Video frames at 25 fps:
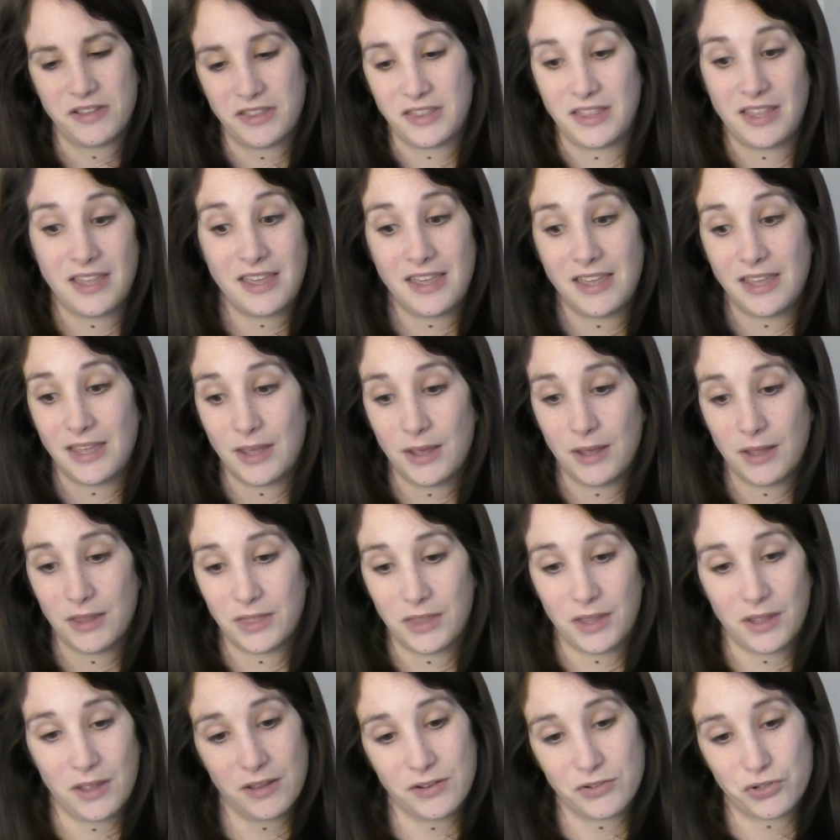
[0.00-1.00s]
the
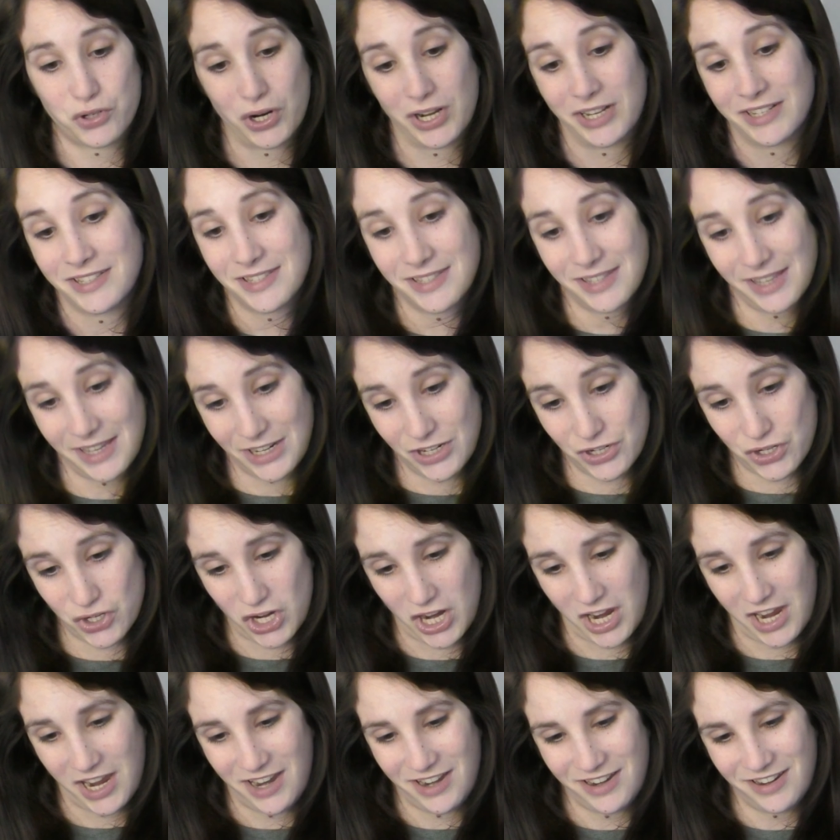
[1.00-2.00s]
the
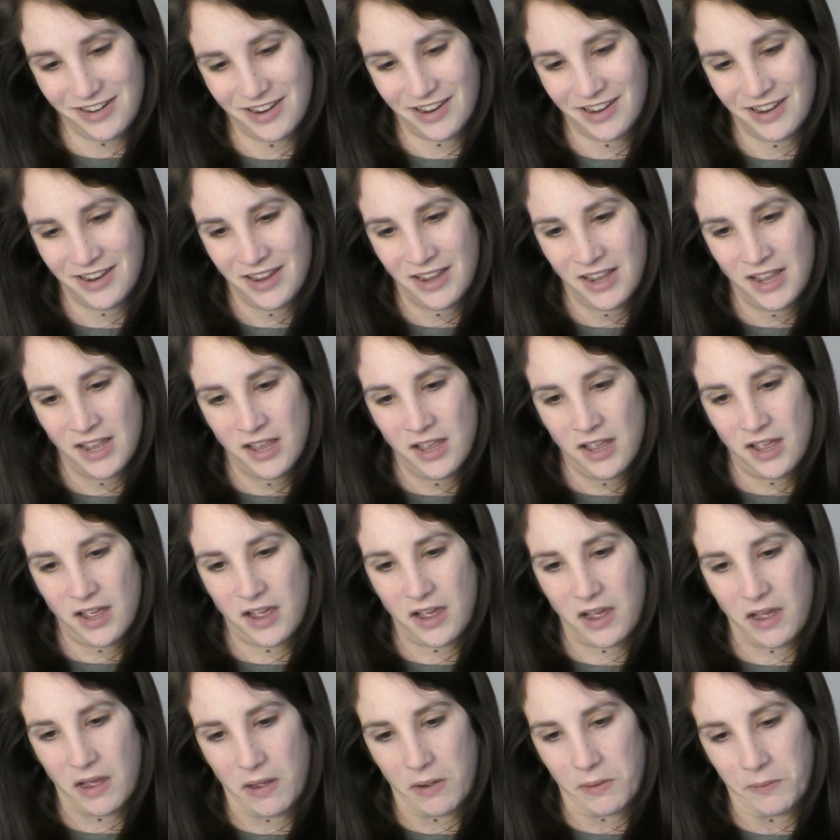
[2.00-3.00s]
translation
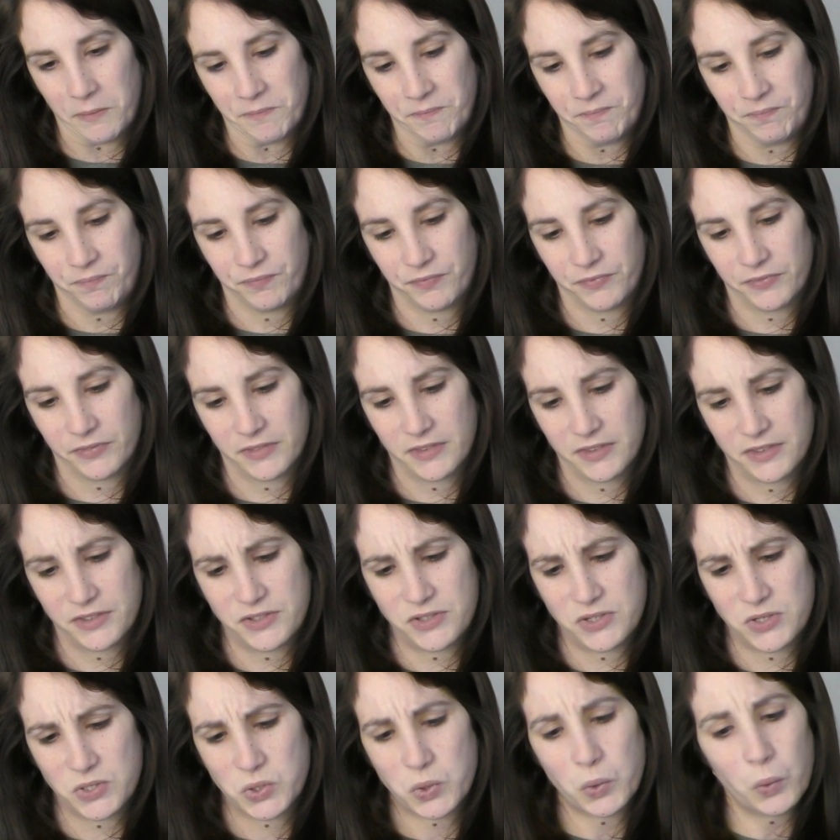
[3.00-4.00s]
uh,
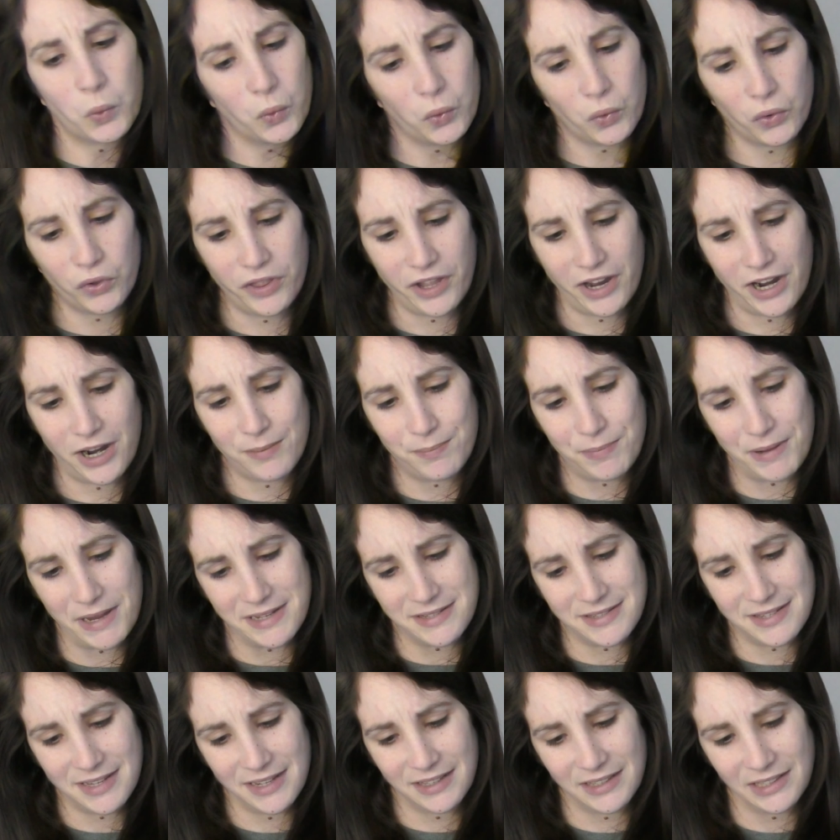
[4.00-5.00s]
school there,
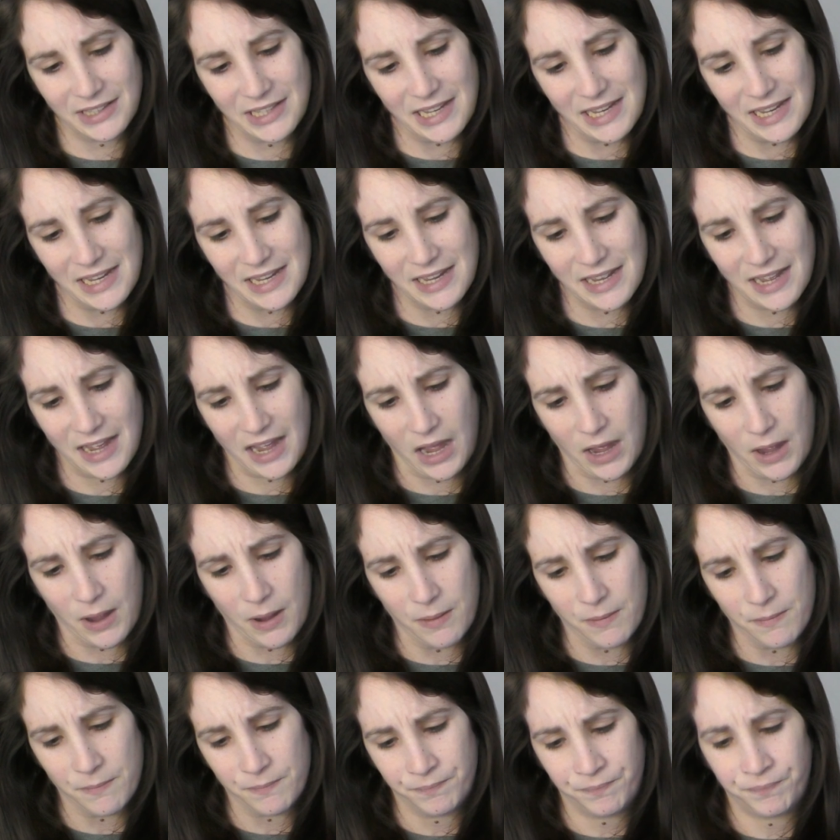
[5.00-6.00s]
basically
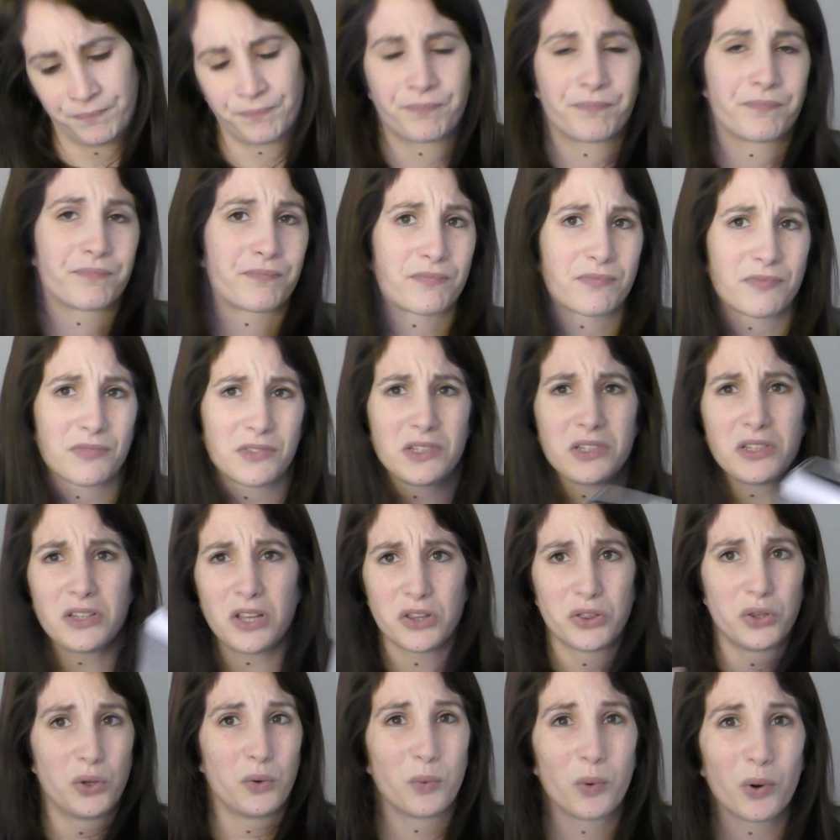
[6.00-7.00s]
um,
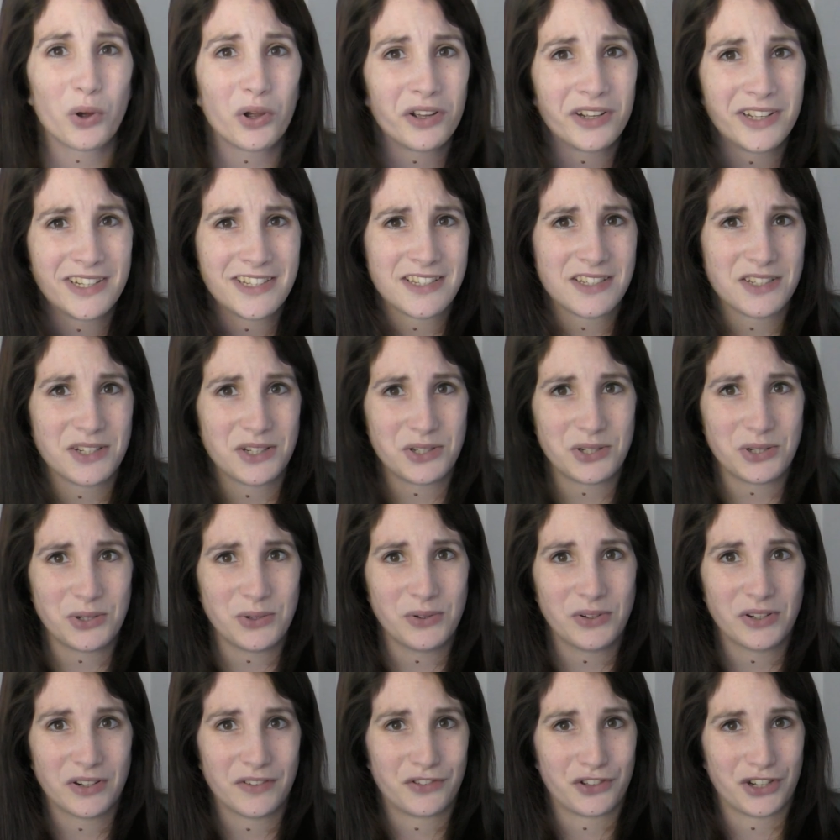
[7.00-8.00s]
the Royal
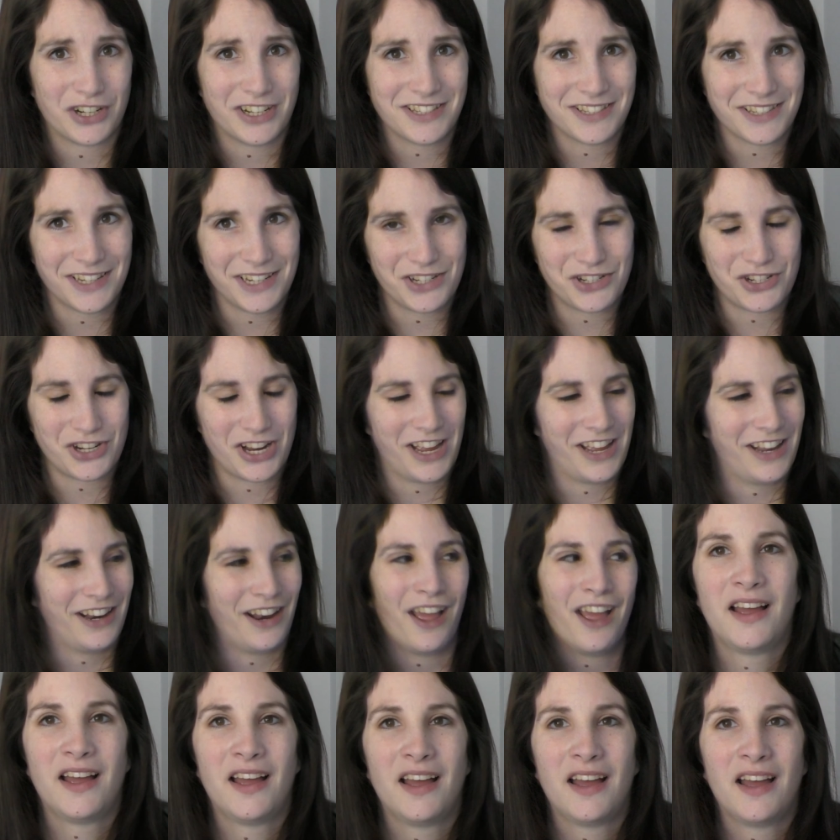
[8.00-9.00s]
Institute of
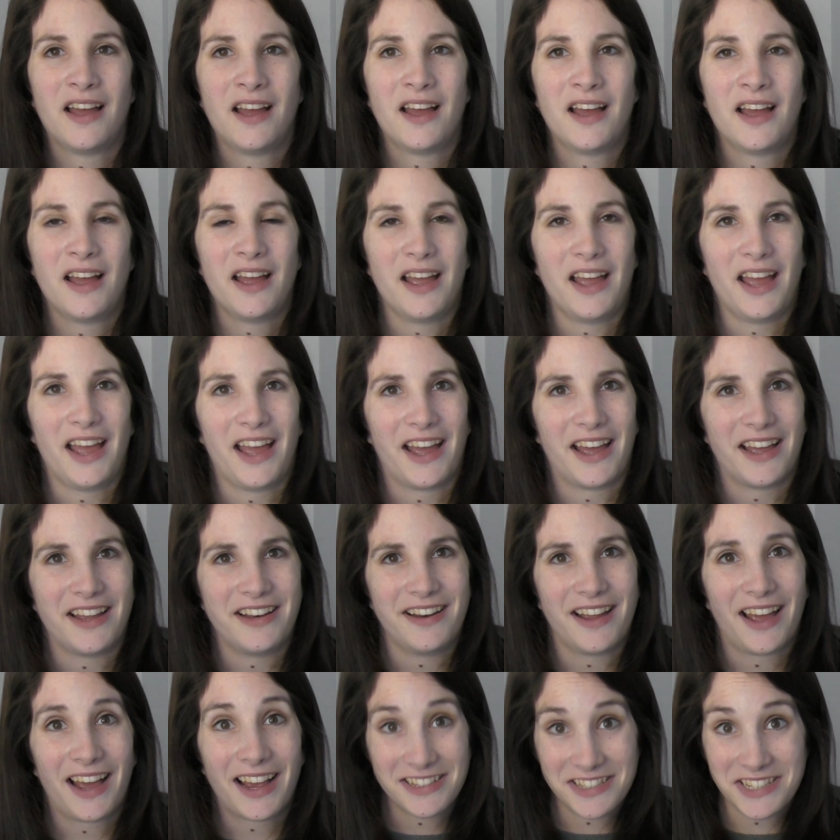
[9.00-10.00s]
Translation.
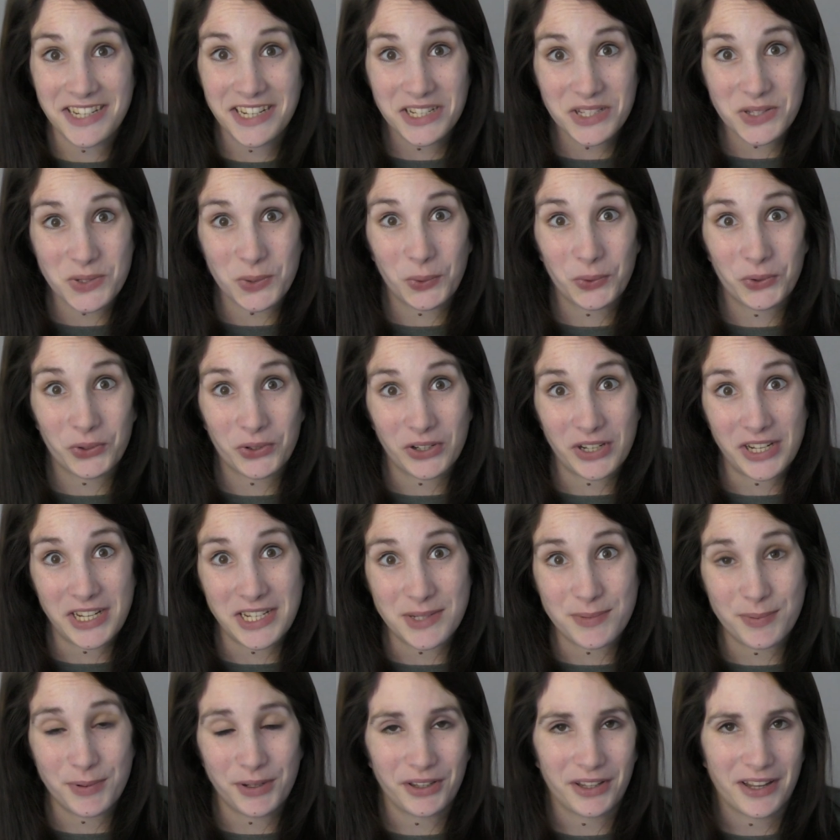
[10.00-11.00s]
And as he gets older,
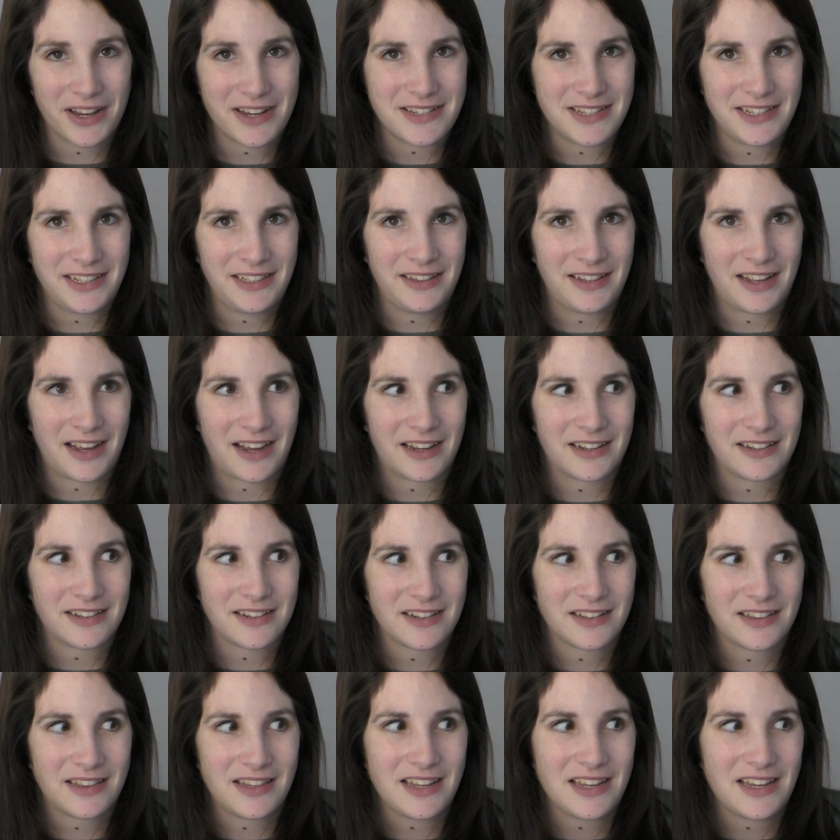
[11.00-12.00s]
he's realizing
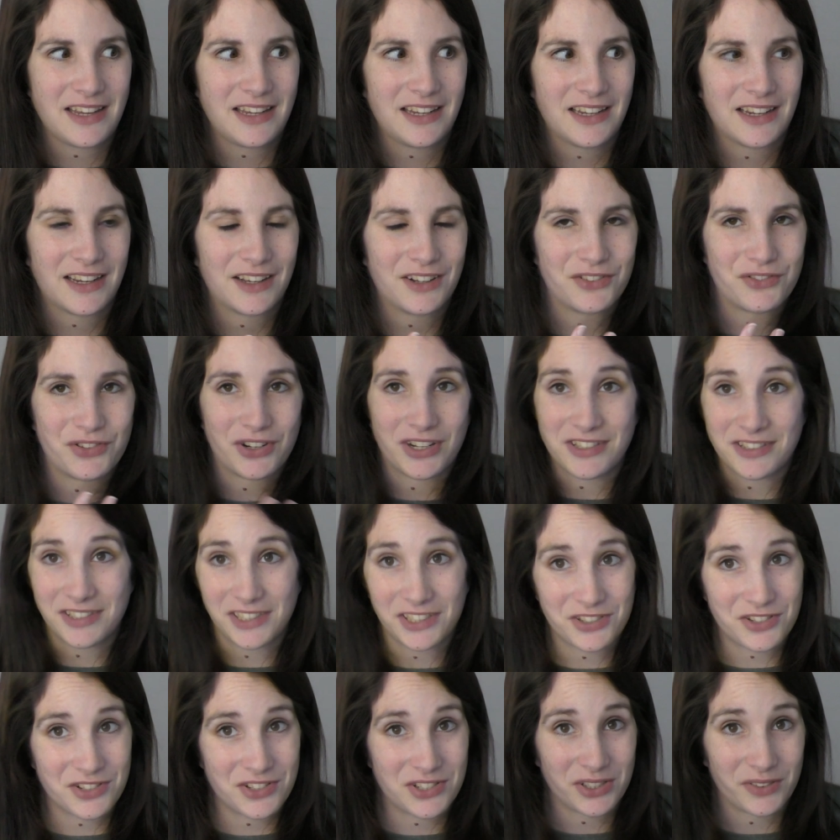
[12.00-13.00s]
that the
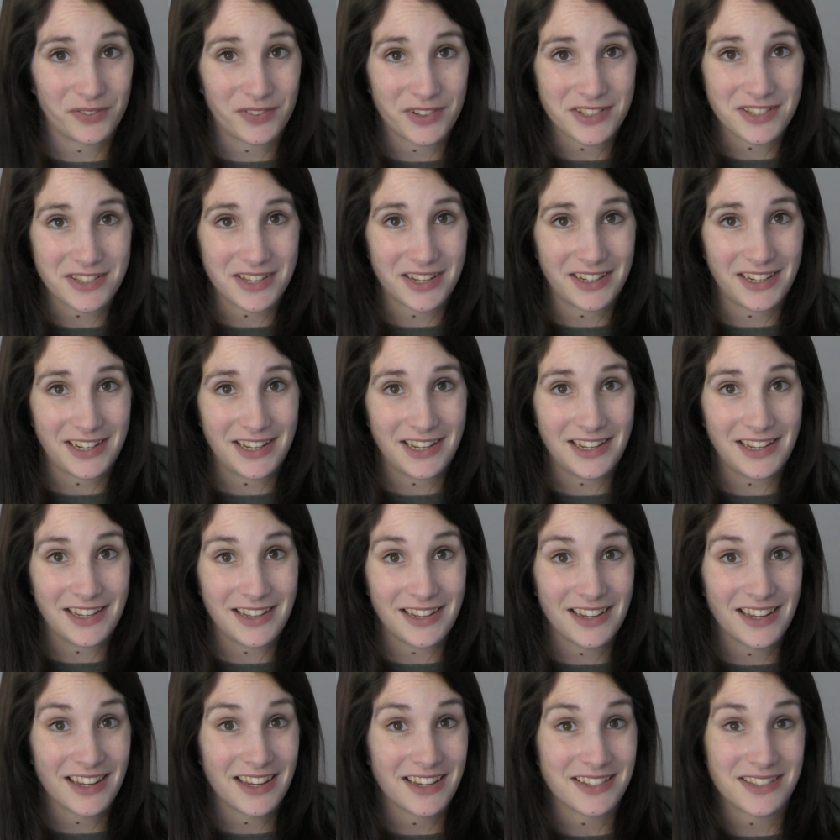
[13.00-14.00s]
translation service that he
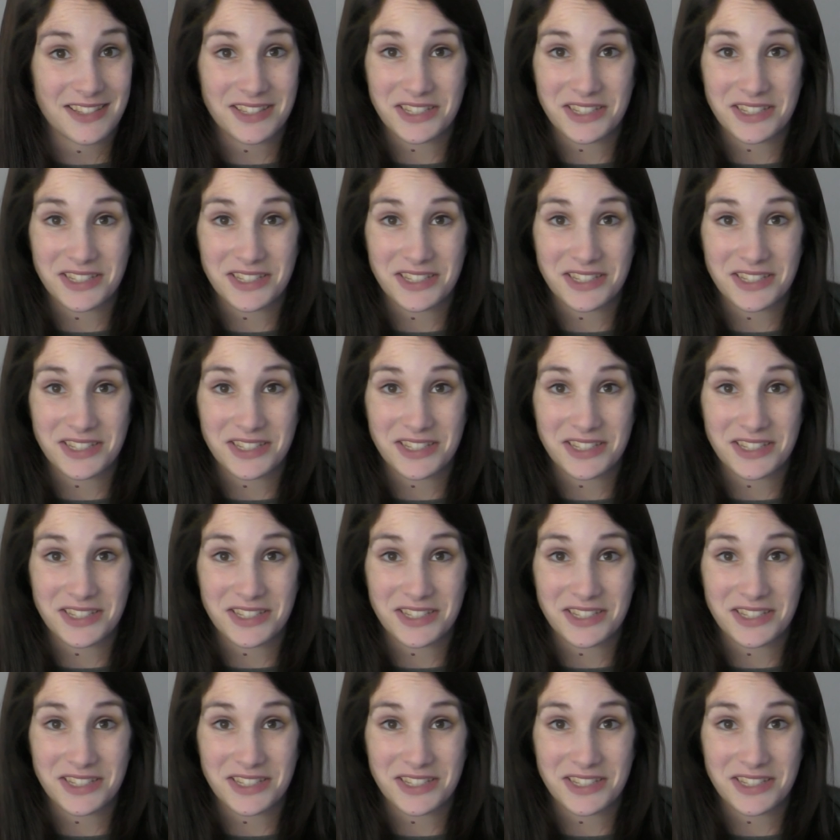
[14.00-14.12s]
is